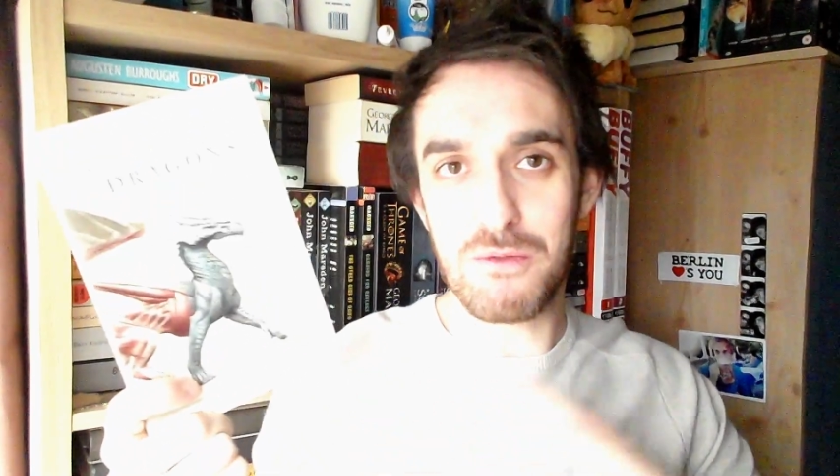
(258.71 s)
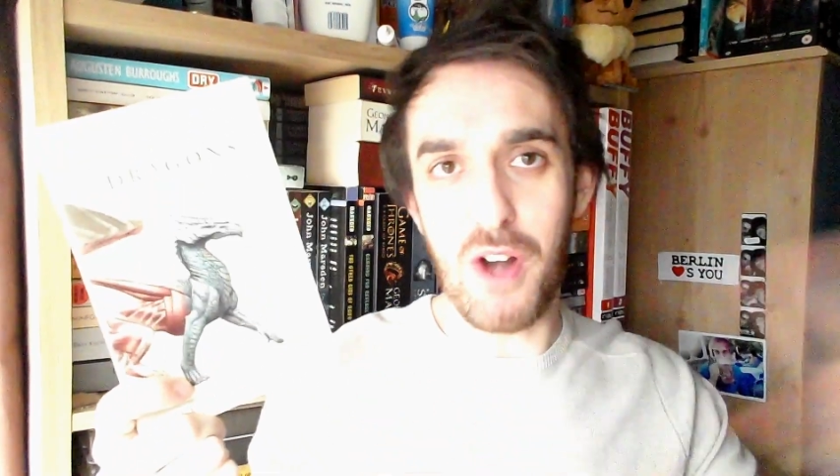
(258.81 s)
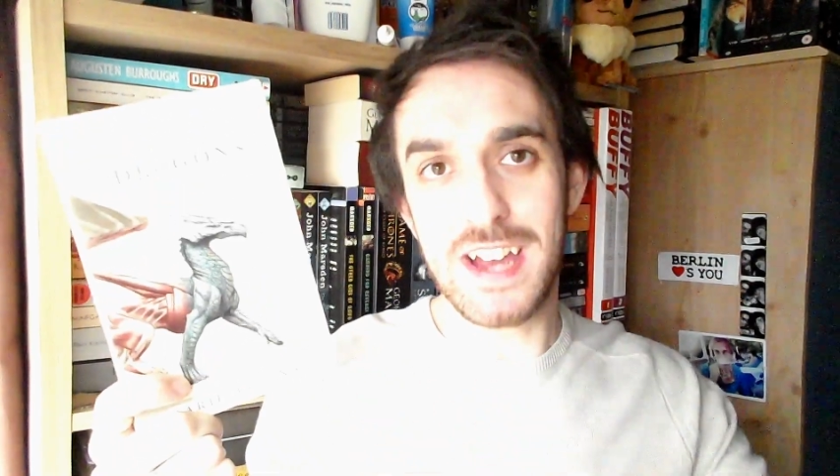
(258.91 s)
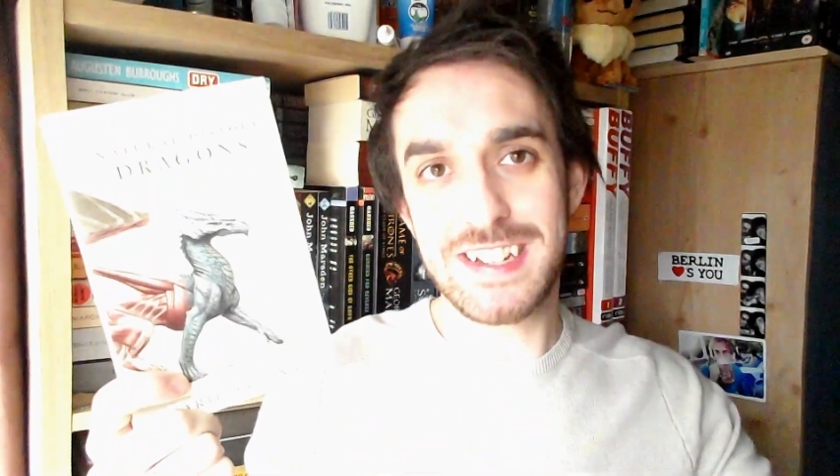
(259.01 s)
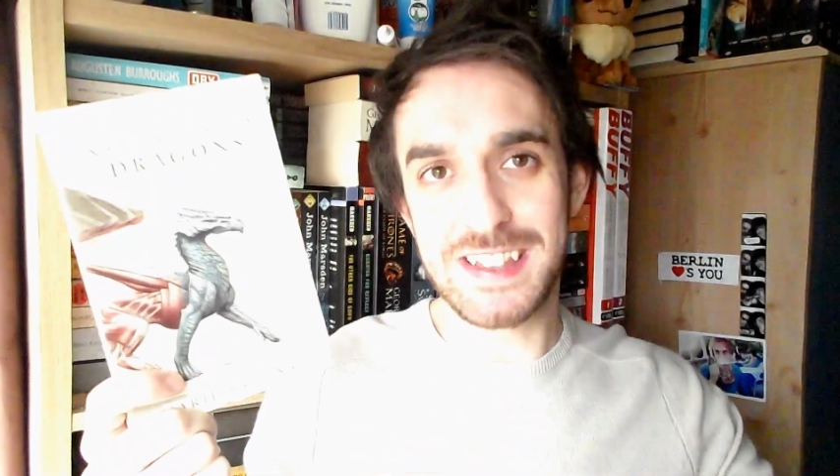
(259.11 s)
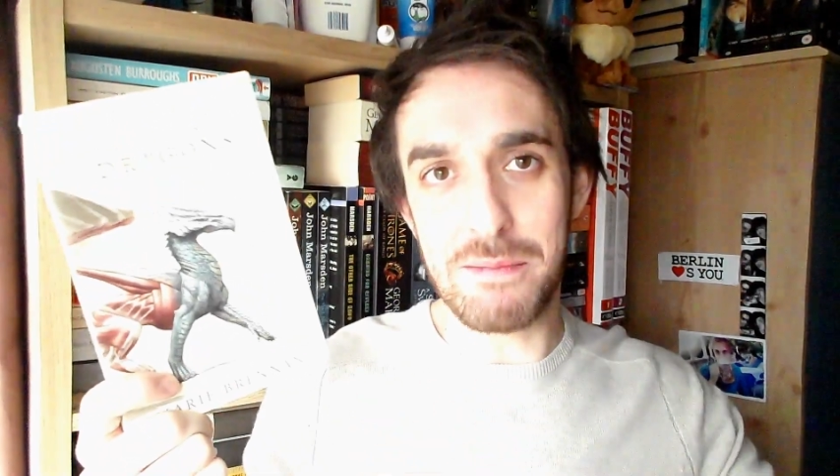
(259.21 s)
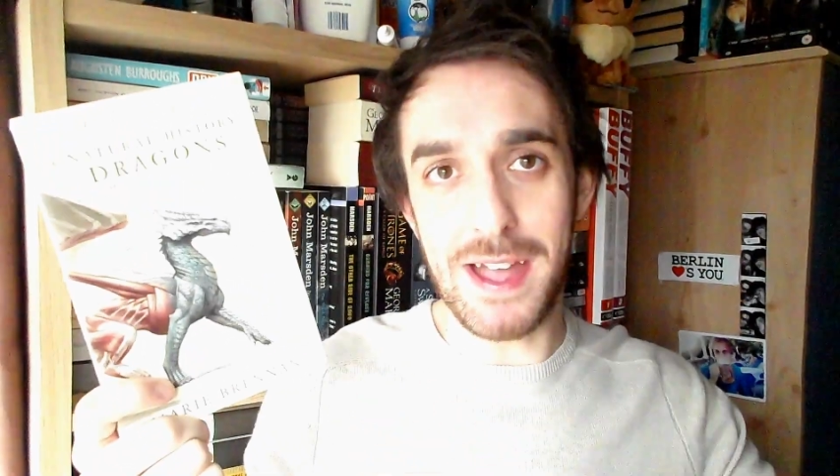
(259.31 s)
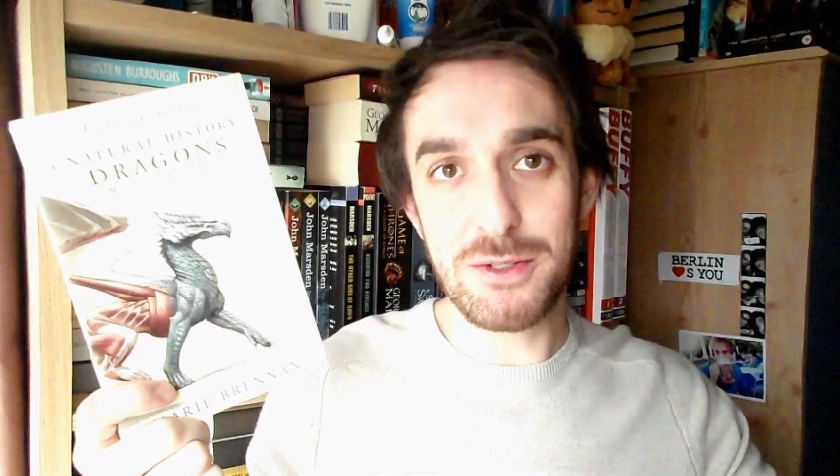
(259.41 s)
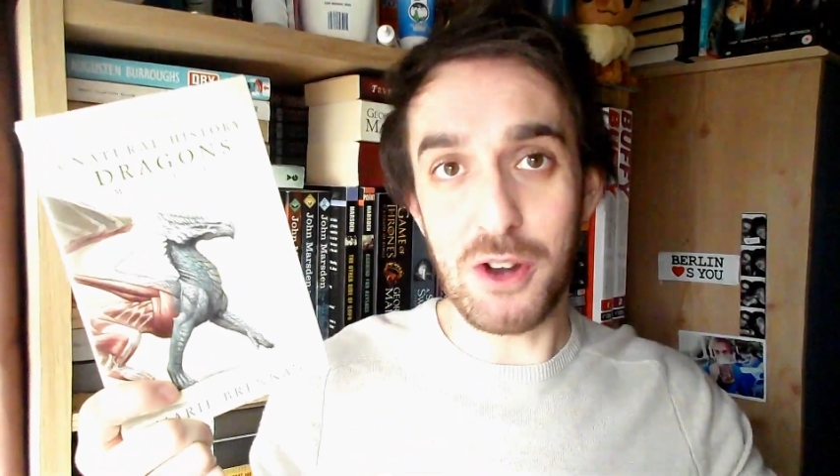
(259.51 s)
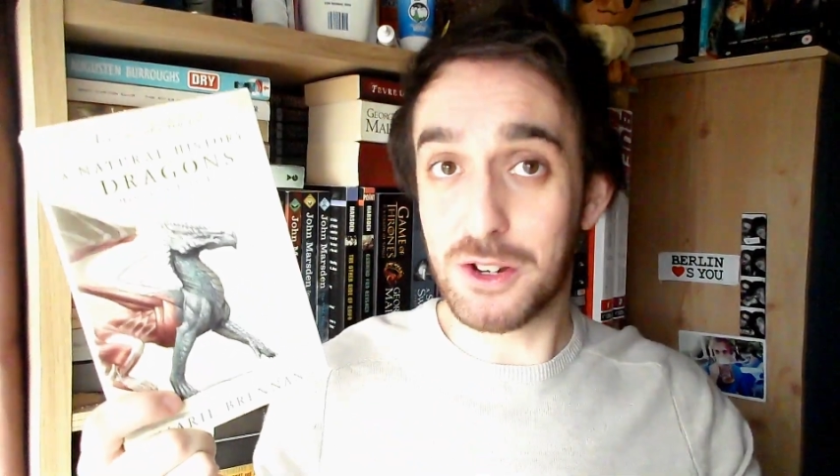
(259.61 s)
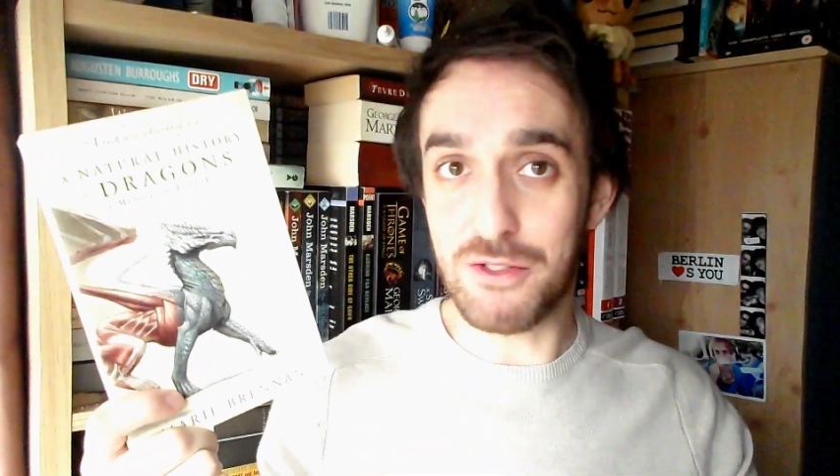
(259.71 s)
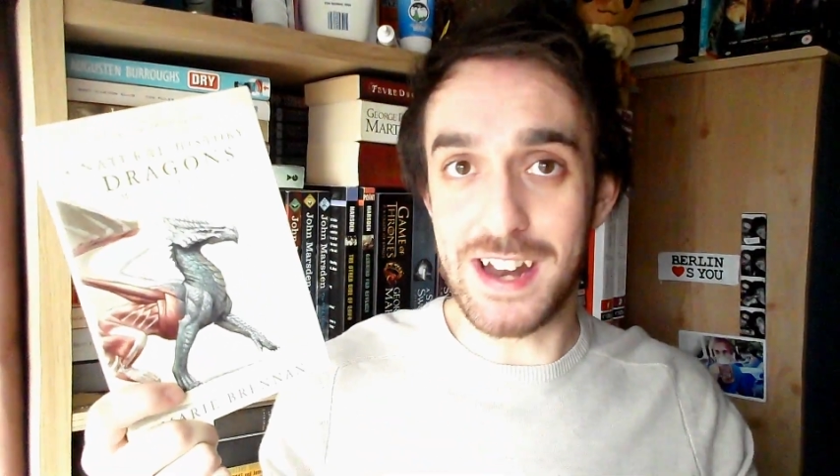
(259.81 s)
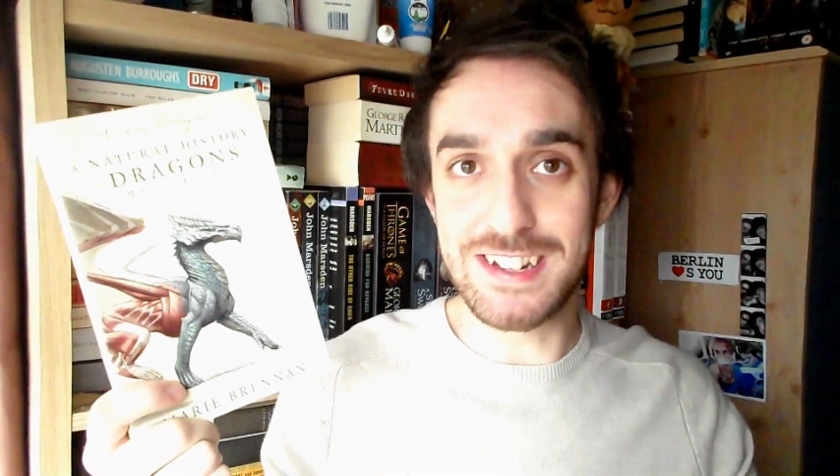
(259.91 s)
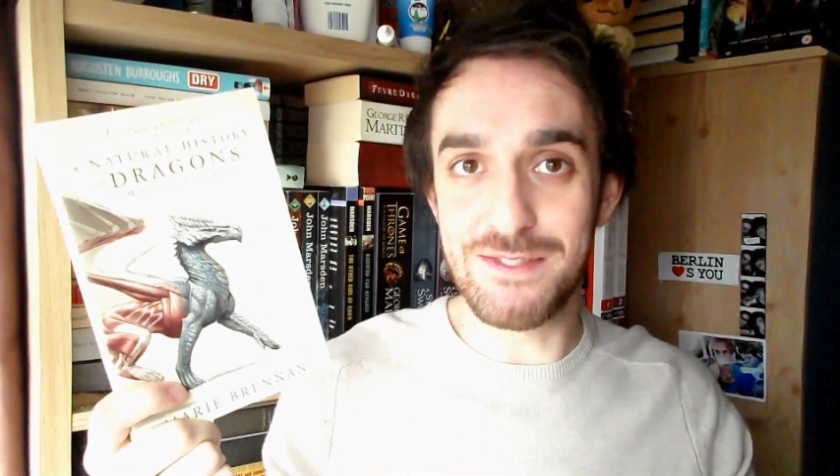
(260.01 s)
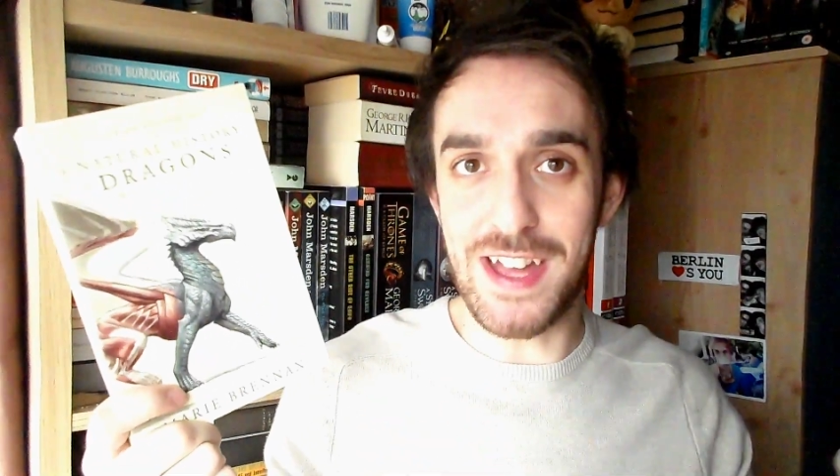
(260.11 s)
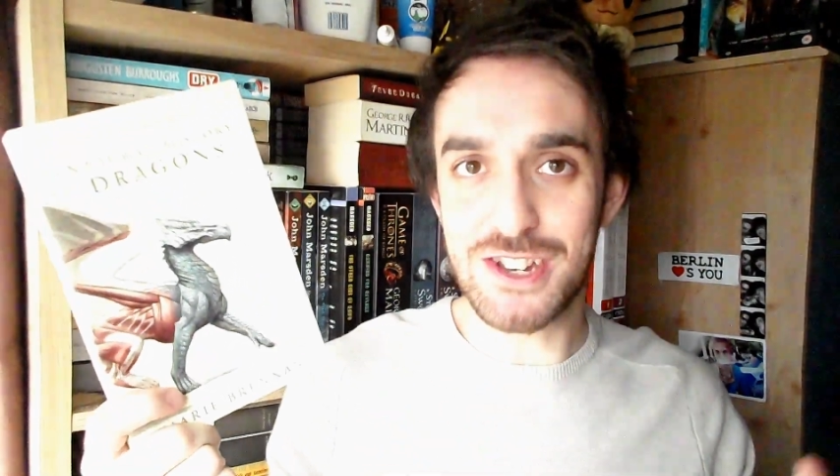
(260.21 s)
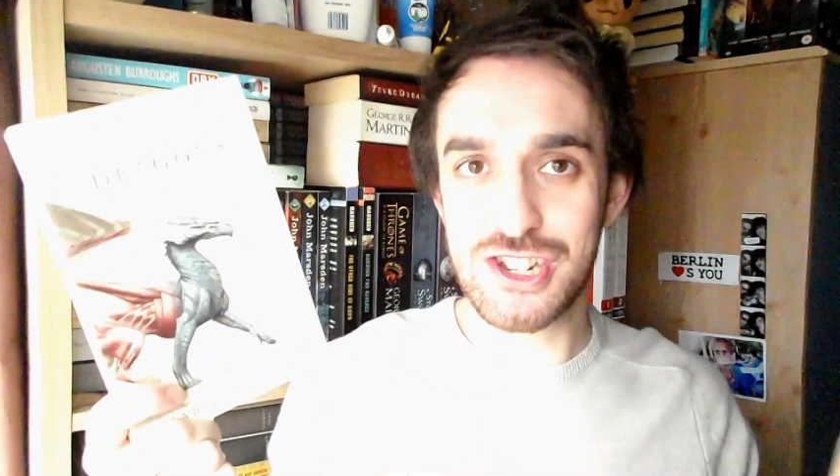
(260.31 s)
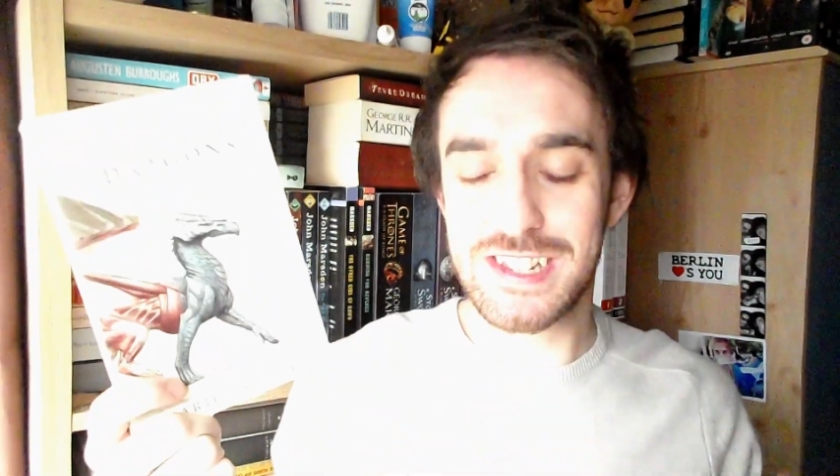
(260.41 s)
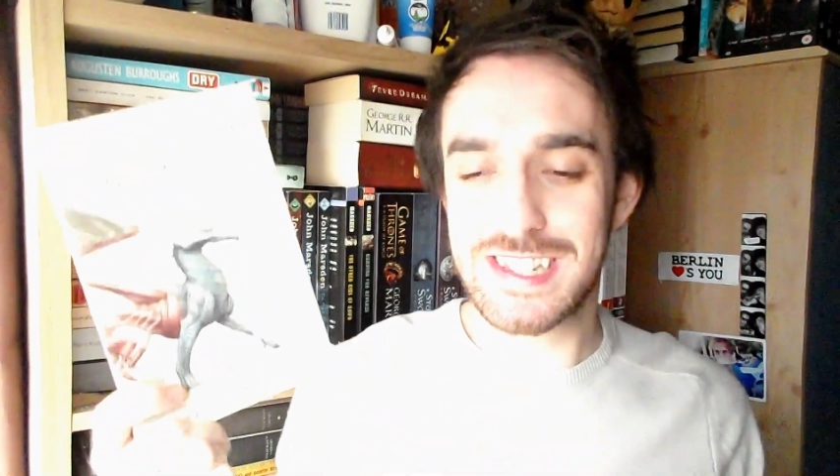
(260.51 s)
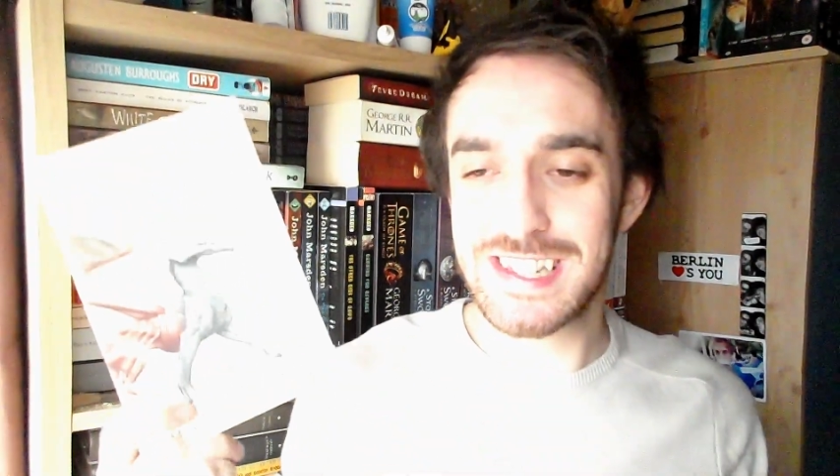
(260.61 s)
riding them out on grand
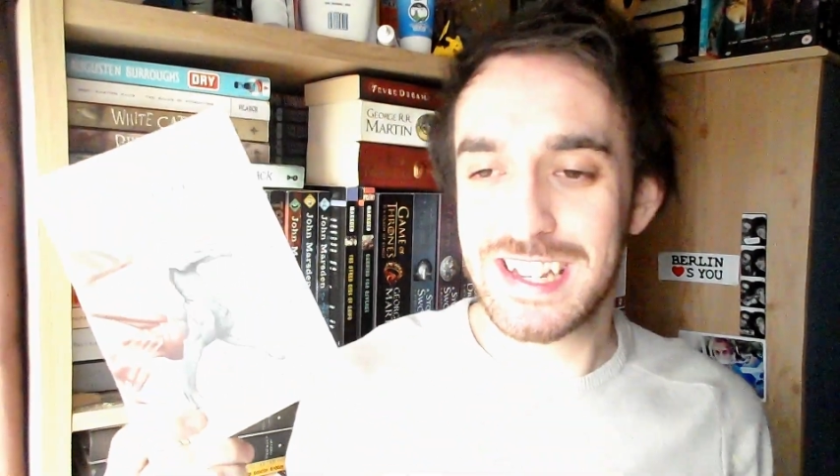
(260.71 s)
adventures,